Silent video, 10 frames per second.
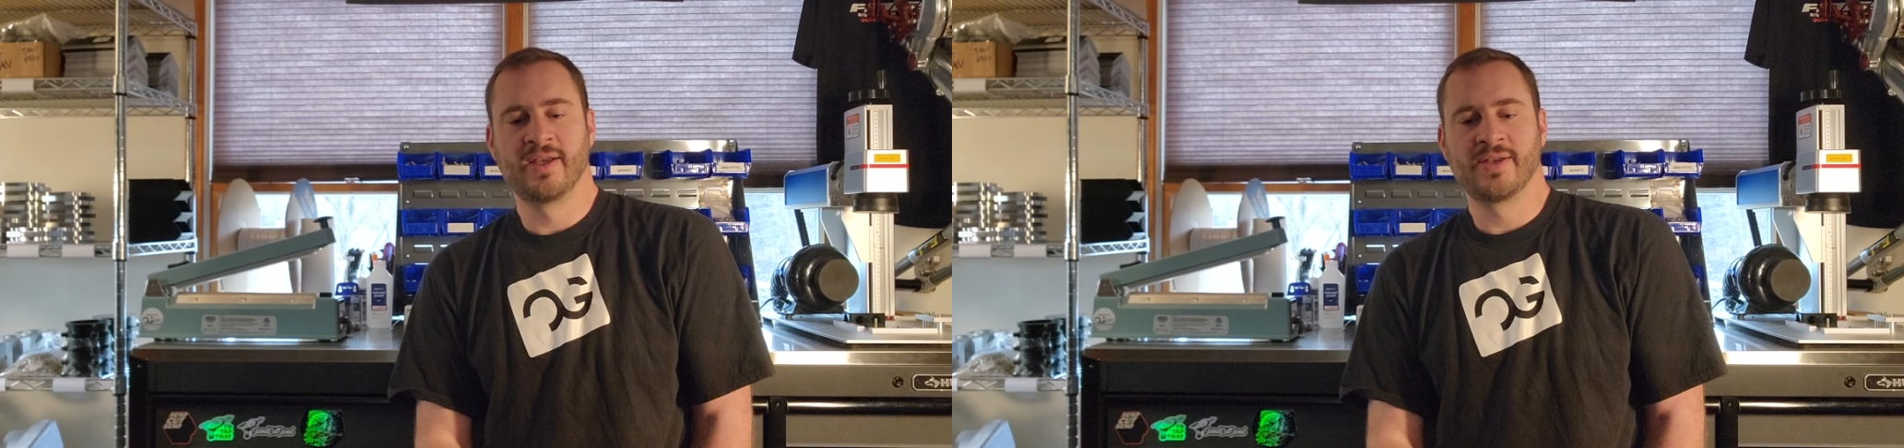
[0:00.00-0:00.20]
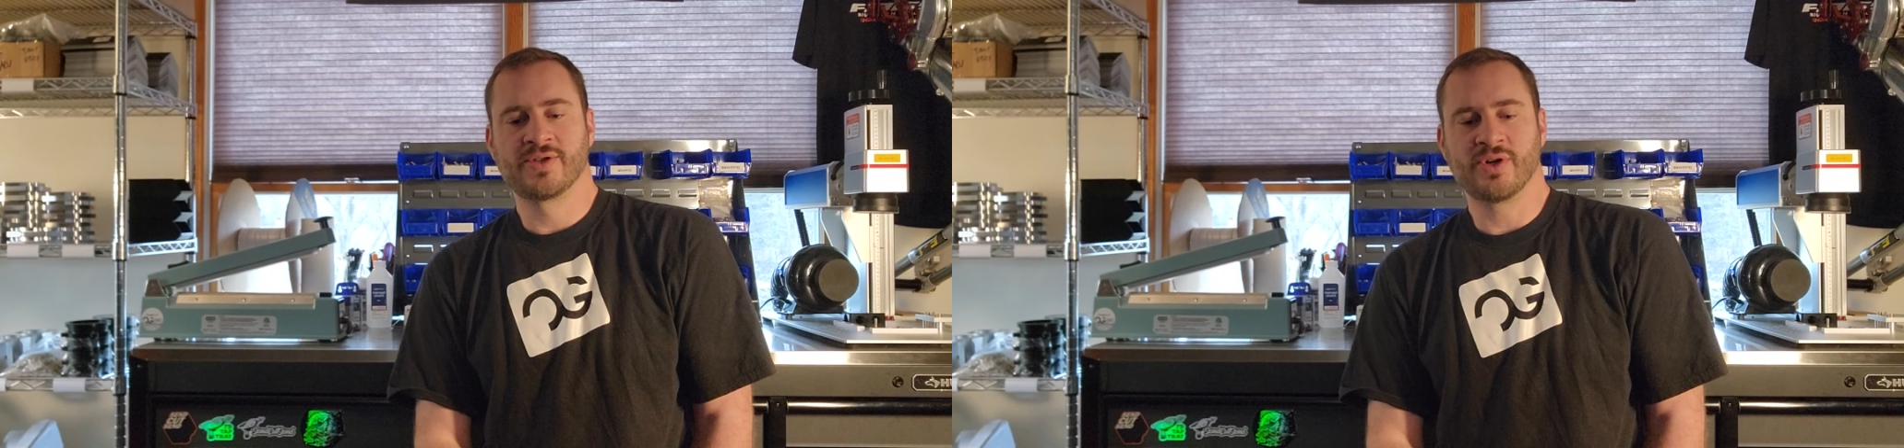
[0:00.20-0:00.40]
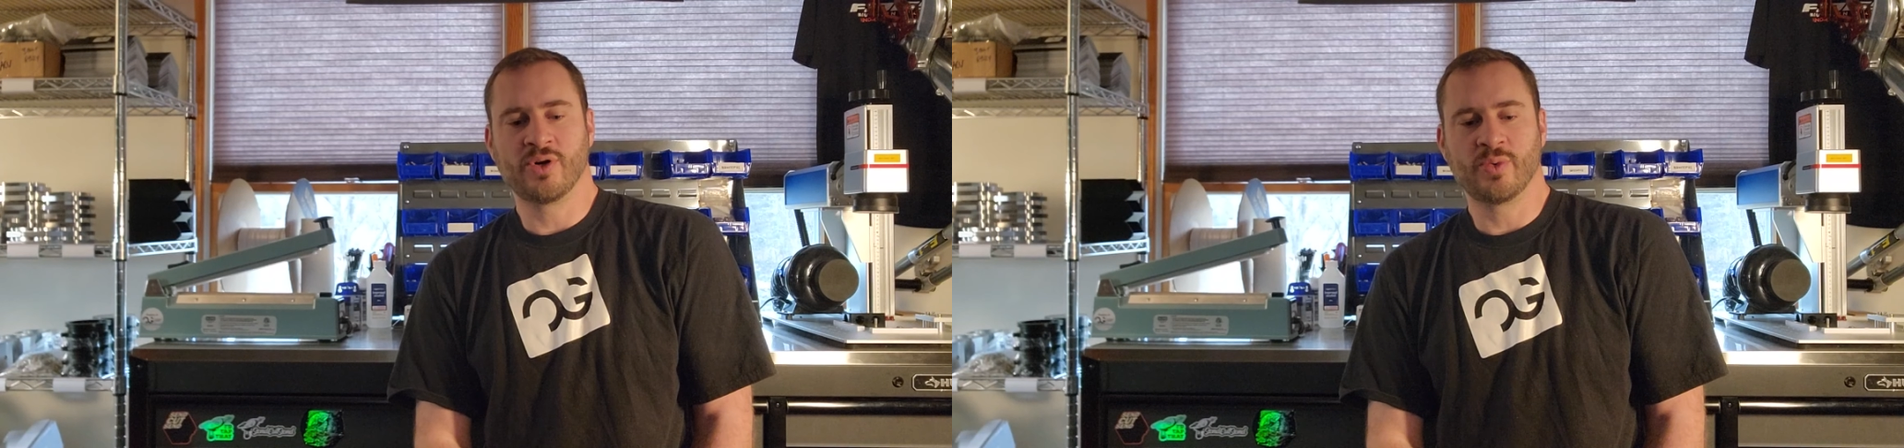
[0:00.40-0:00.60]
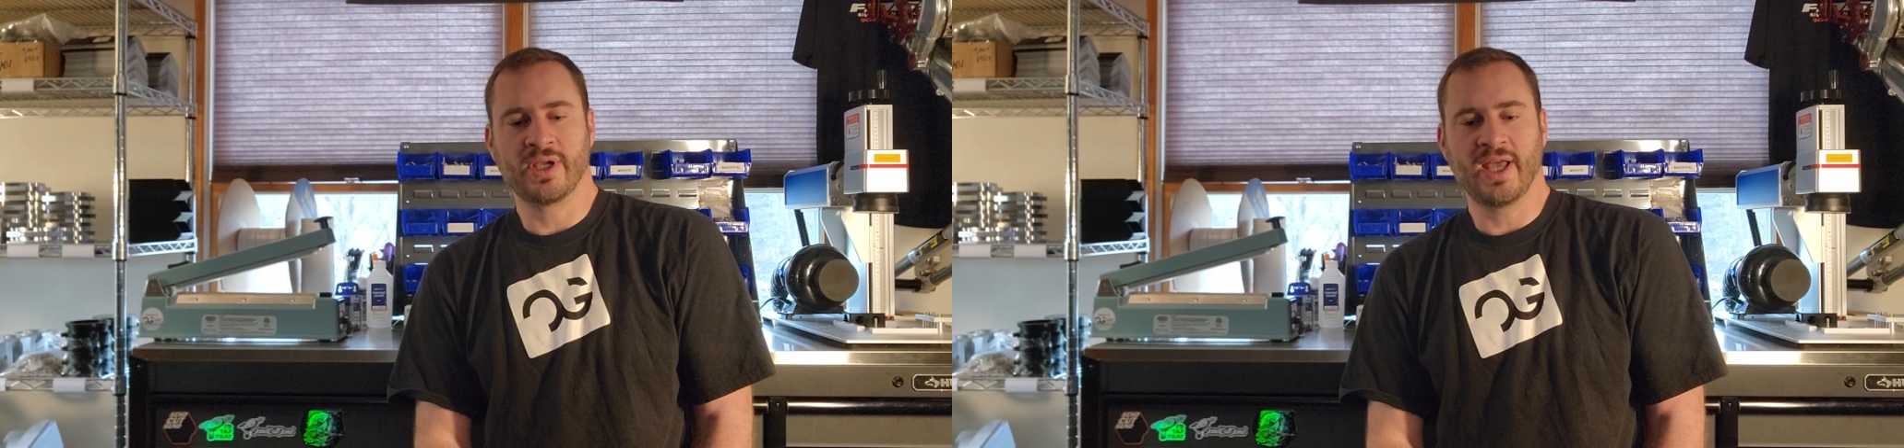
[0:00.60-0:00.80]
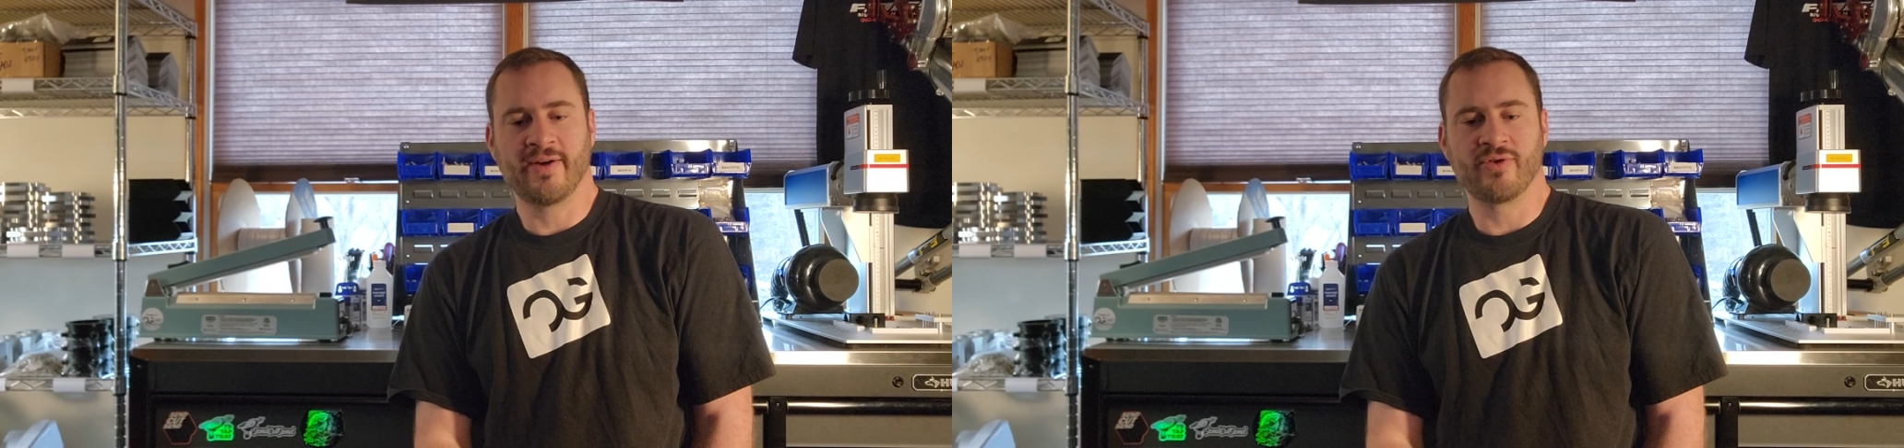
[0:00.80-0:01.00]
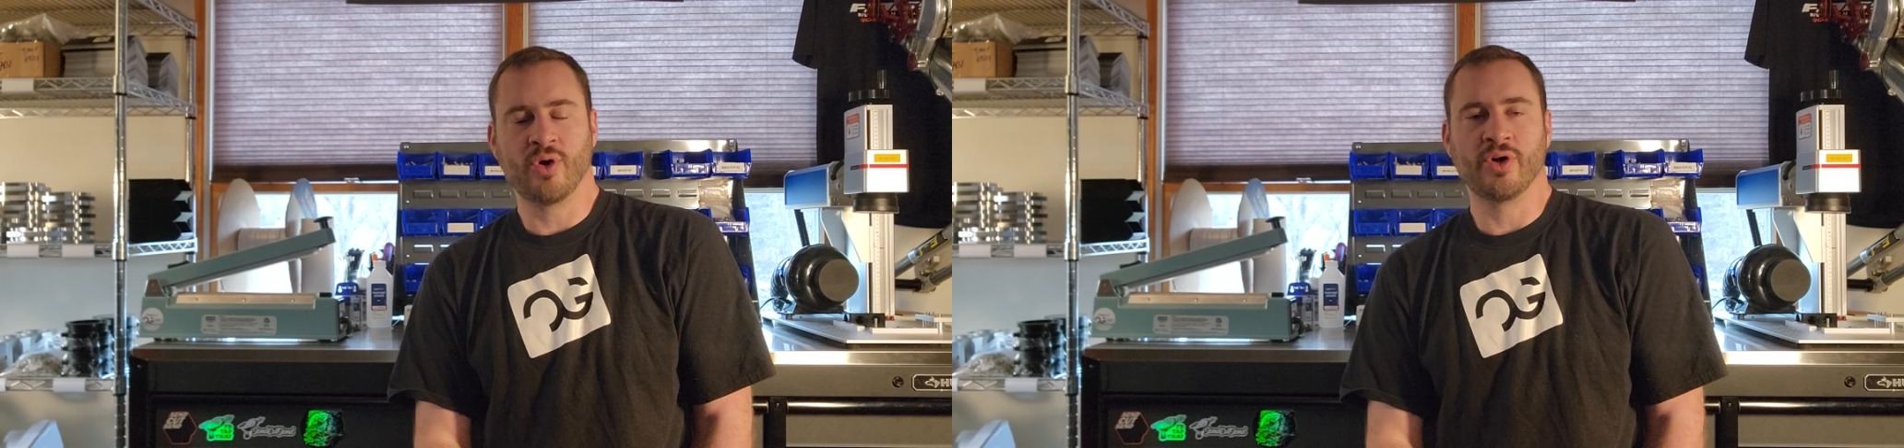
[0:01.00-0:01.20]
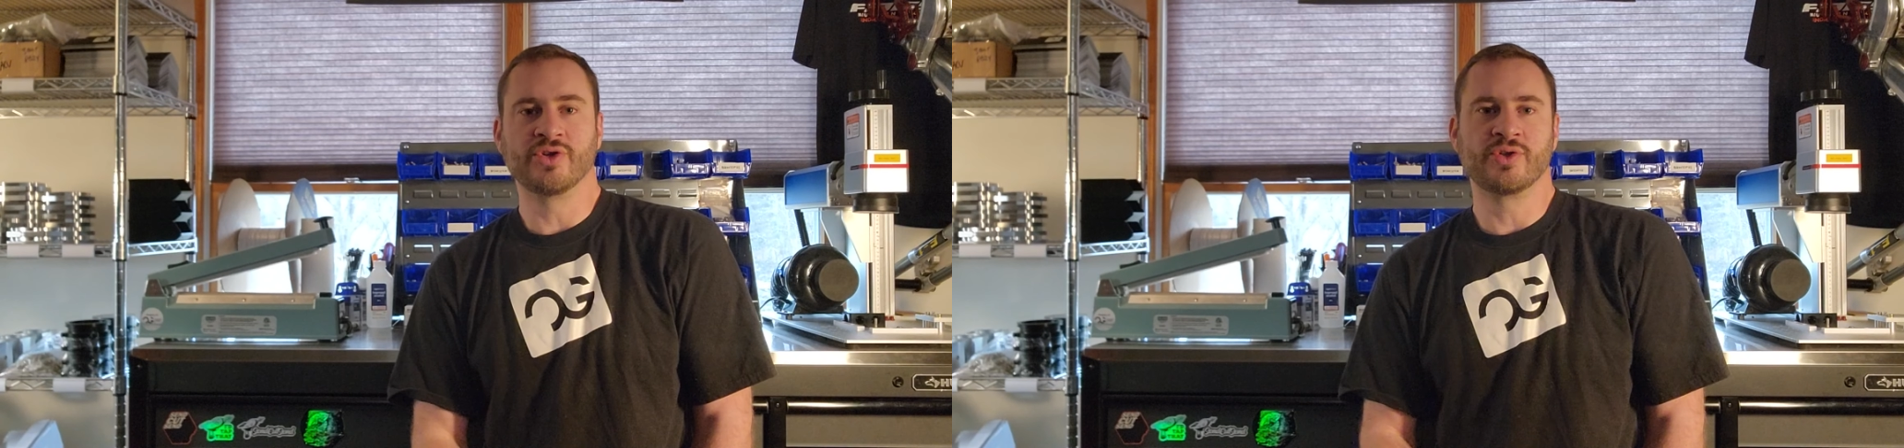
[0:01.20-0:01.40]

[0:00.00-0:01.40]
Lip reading: So we have gone